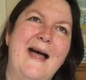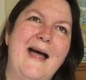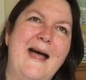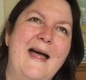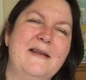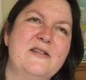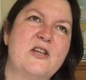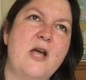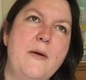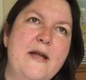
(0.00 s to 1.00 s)
And
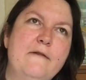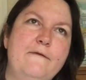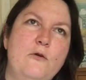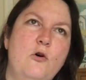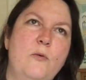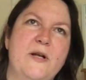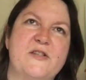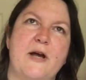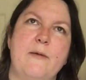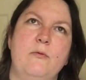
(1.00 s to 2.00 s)
going
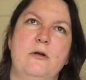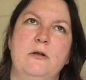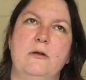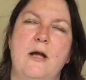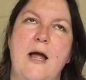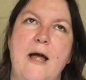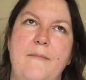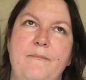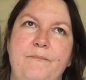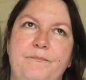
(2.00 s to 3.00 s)
forwards, I will
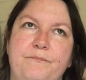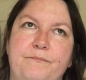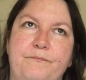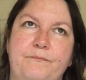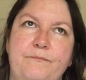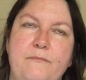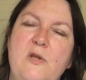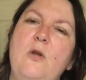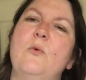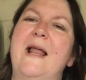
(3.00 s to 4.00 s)

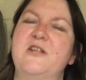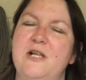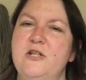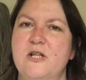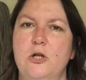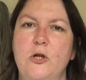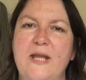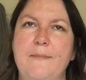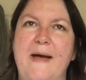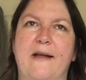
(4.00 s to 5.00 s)
well, actually, just
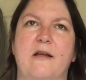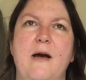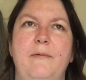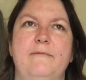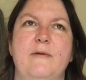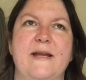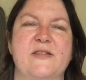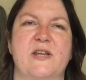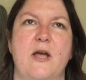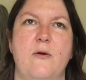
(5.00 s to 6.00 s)
looking back, a couple of
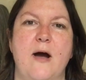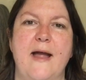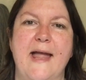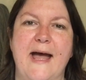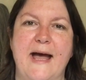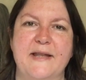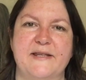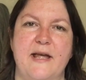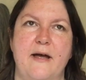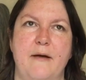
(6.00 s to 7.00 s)
weeks ago, I had
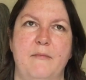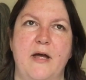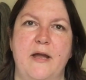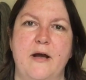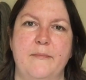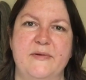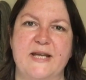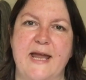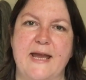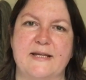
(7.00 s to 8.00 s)
an
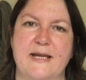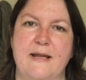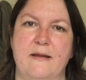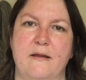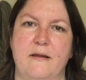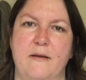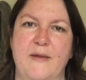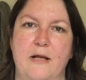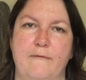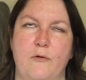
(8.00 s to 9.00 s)
update in the
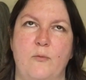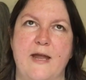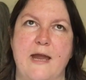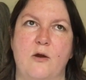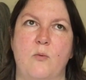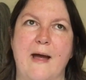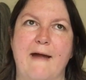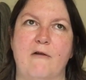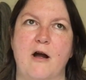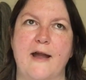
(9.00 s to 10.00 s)
middle of the week
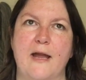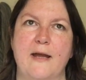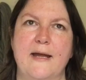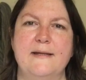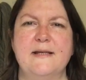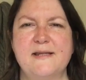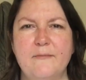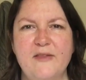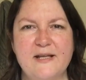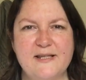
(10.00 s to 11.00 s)
where I did
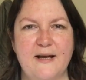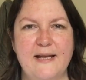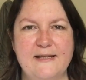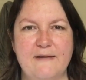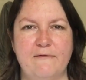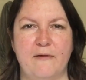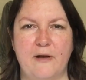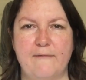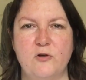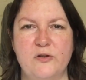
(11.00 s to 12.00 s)
something slightly different that
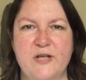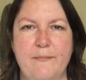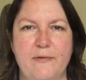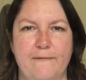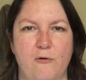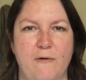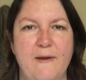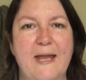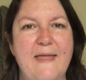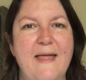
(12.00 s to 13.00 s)
I've not done before, and
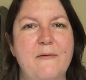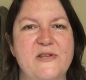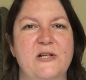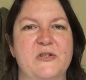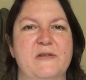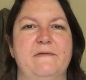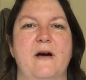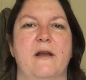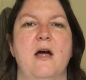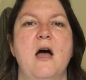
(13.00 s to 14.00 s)
again, that was a lot of
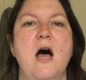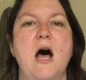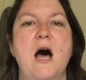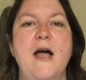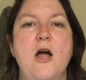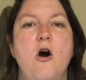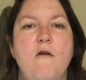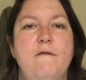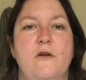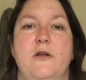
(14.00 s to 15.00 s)
fun. I
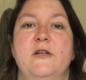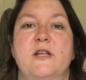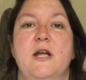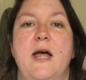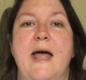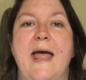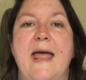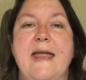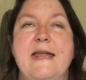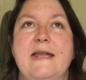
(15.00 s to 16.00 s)
offered
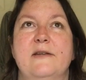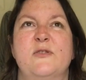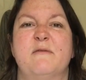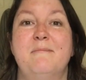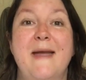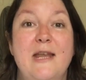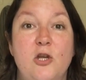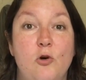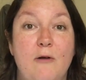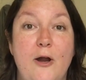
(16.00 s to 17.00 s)
a sort of make
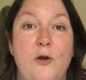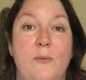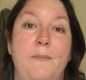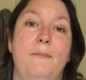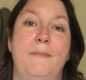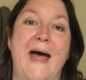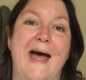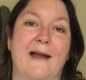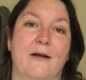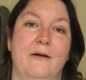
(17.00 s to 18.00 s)
your own
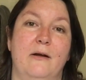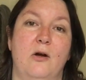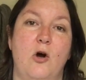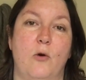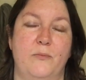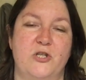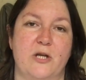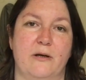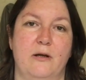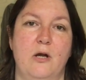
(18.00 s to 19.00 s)
bag
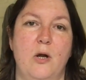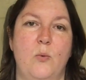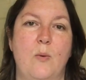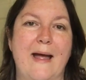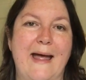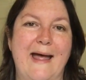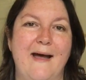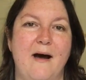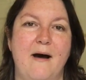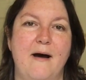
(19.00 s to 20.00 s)
option
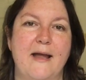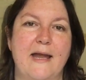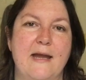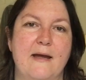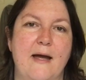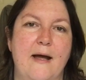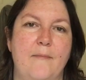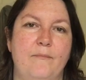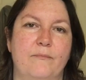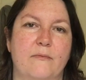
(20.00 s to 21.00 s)
where I
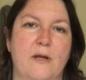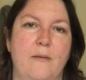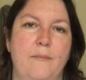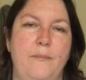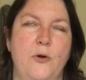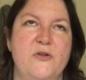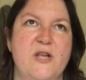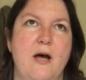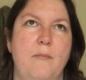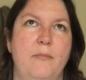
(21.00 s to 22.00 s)
put
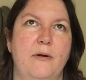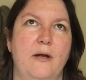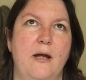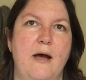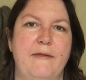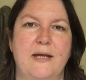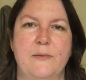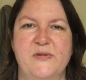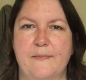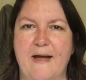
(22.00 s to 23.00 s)
up, I think
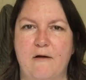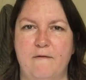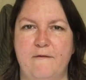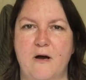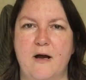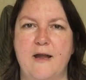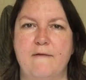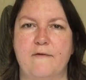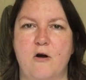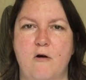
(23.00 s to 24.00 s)
it was about
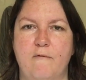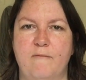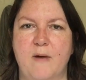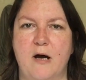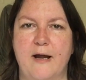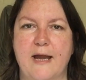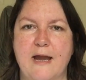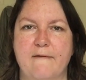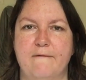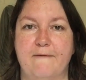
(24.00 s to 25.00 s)
5 of
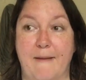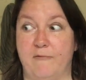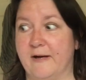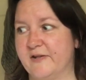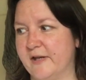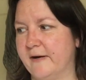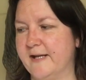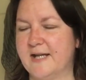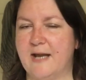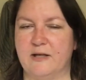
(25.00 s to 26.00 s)
my fabrics that I
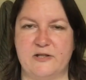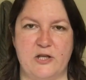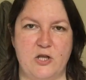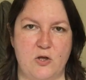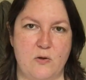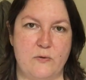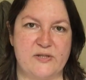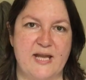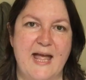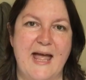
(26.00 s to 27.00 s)
tend to
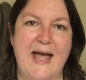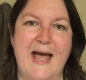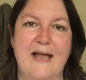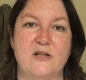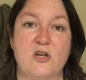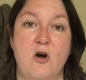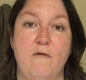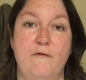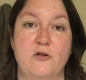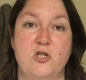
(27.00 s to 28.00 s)
use, and
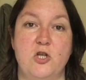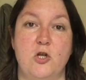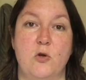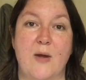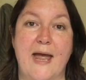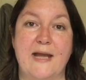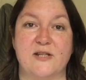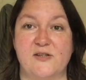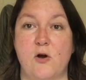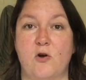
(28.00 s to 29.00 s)
offered you a
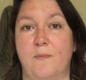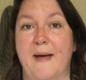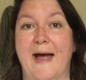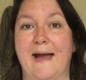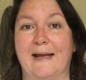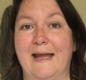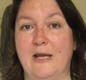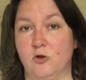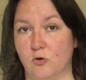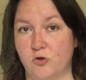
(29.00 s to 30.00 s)
sock bag in your